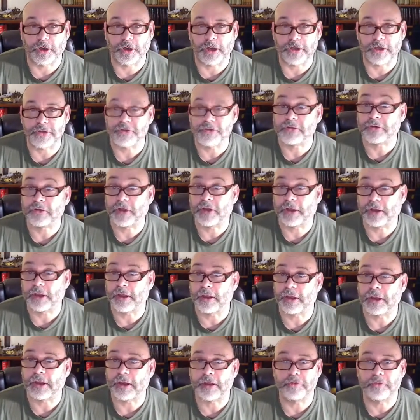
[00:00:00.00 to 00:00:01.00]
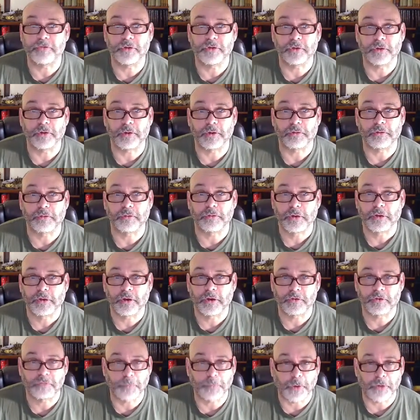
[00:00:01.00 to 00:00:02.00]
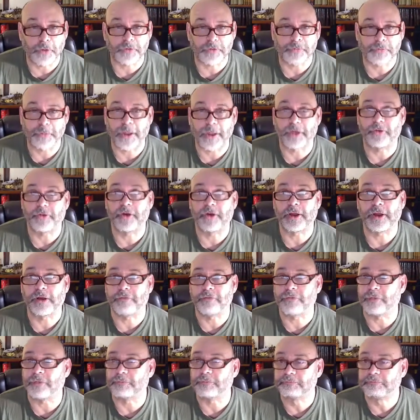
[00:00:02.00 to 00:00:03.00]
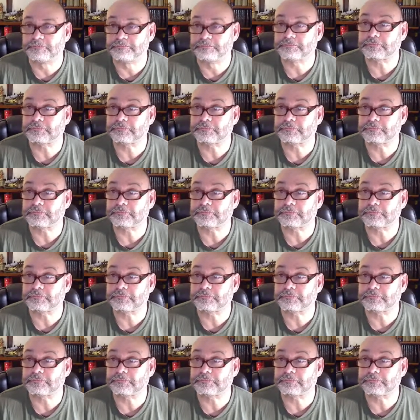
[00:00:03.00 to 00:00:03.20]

I give you a small smattering of them.